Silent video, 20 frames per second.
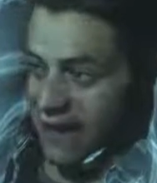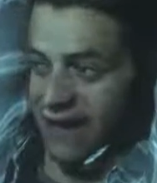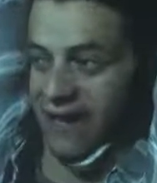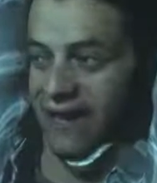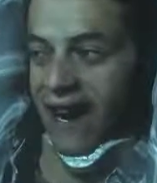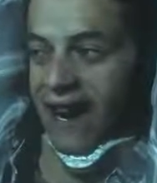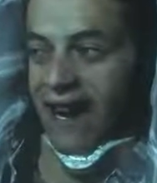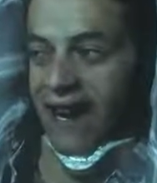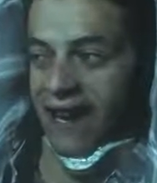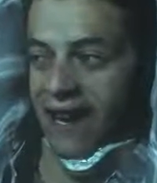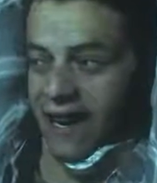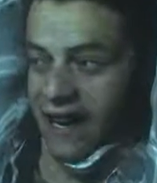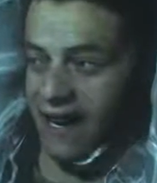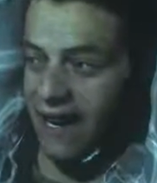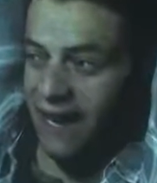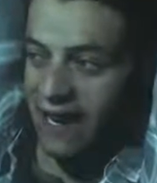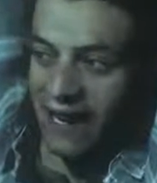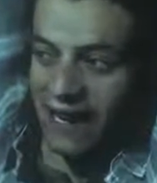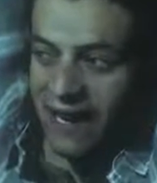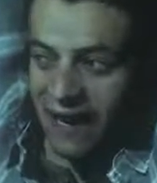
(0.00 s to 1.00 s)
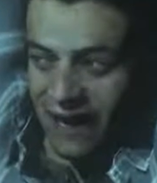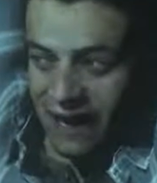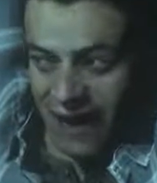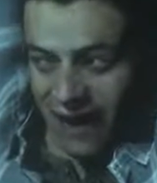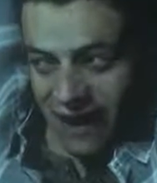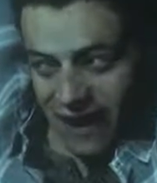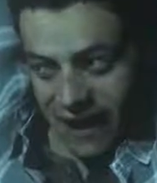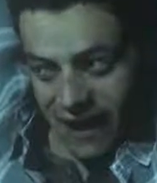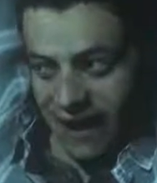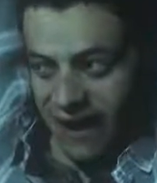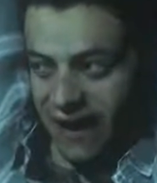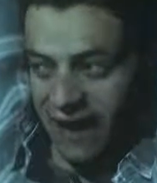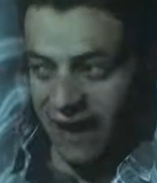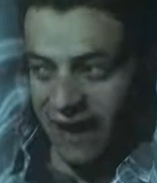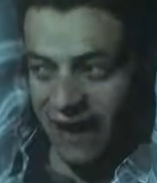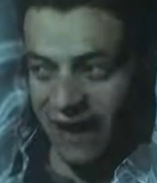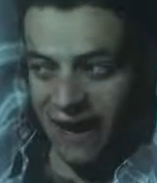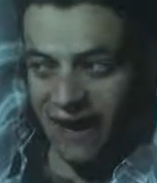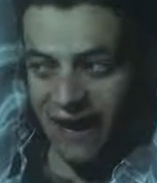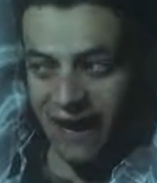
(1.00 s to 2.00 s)
missed the clue oh, that tipped you off to
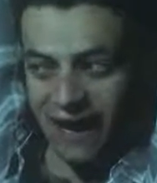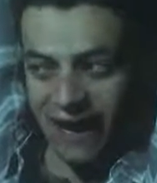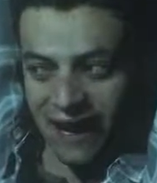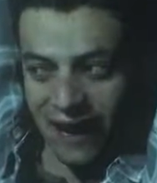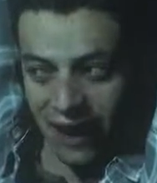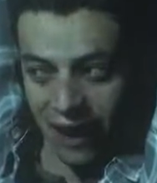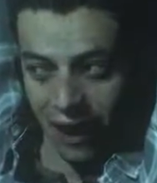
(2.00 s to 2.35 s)
it. If